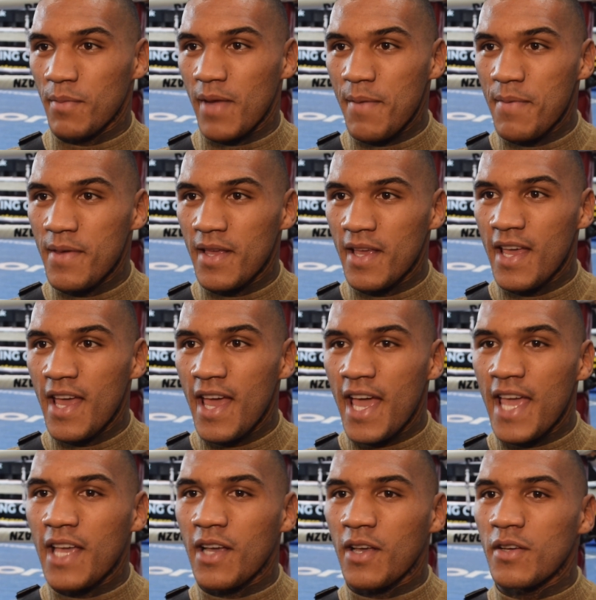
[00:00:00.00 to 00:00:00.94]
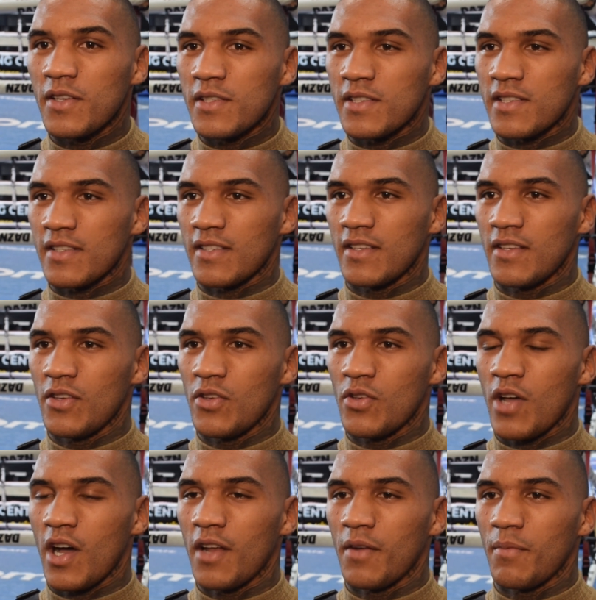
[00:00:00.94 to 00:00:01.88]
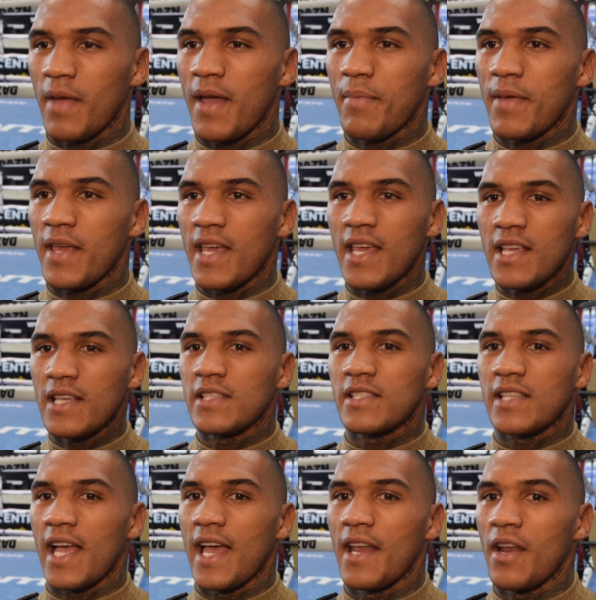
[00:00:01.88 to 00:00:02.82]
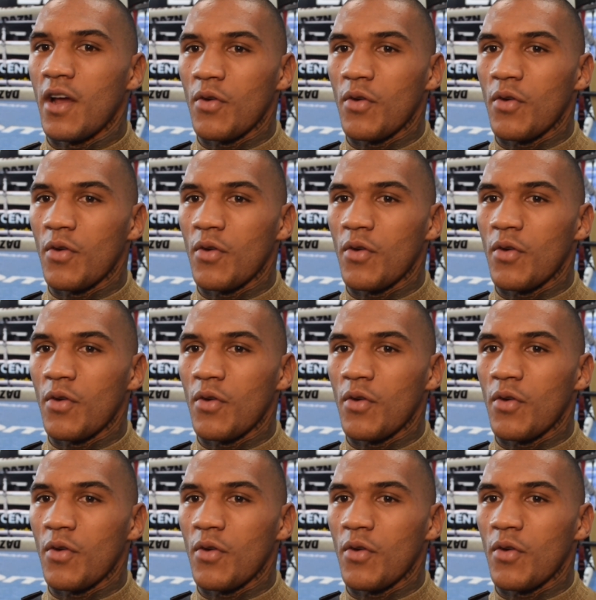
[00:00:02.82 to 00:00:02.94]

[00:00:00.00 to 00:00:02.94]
Maybe he's saying,